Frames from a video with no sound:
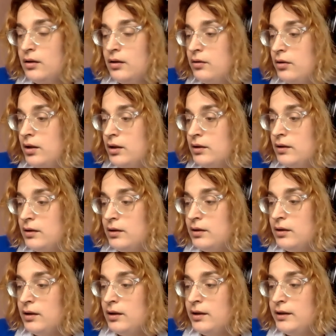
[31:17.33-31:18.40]
Laurent
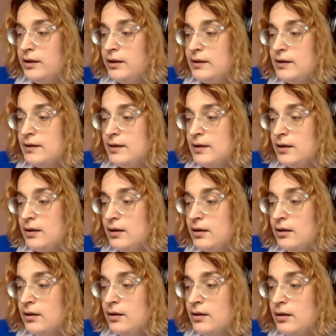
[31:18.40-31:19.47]
and Lenny
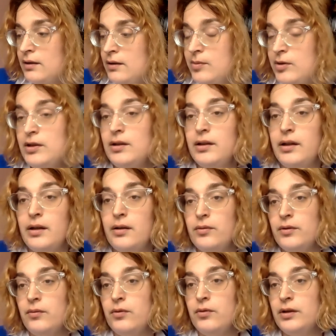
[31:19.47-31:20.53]
said, especially now
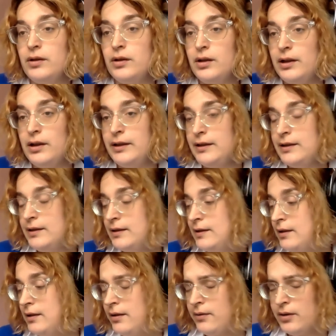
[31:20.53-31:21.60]
with what Lenny
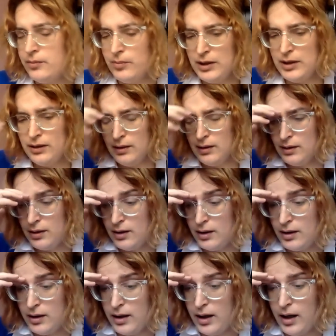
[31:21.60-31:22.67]
said about being
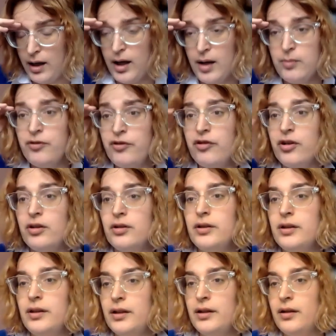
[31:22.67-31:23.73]
upfront
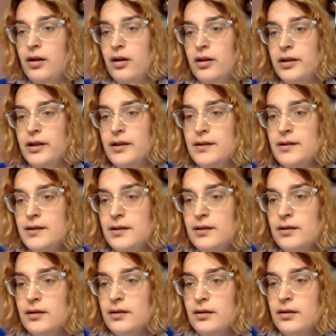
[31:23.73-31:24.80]
and honest
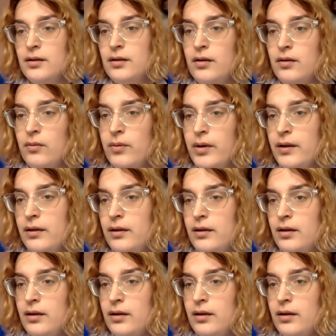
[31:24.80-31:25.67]
with